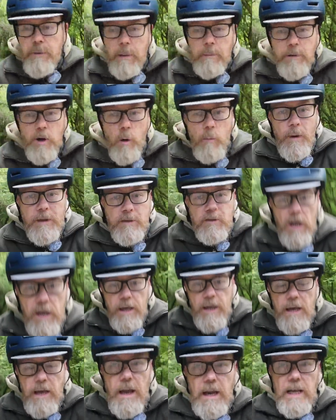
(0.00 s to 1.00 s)
me up now a bit, so I
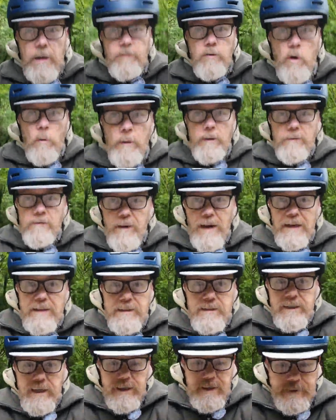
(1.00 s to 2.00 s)
have to go a bit
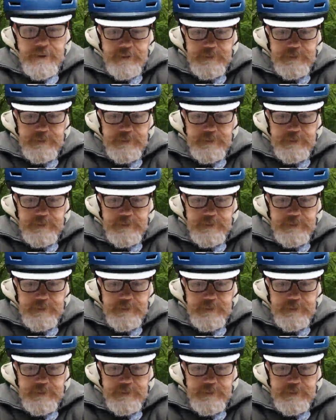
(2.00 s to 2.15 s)
faster.